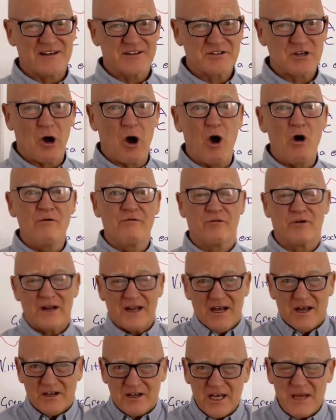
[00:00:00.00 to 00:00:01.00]
So
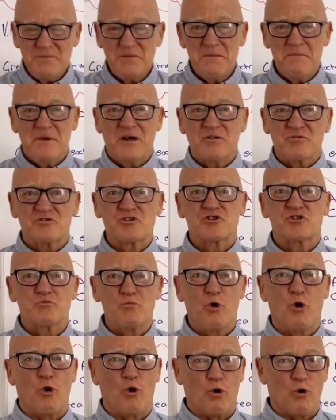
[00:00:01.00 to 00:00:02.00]
overeat. Keep your meals
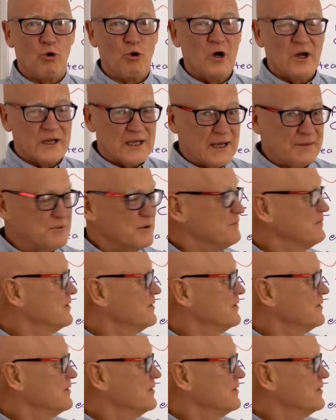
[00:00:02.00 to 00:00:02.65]
small. Keep your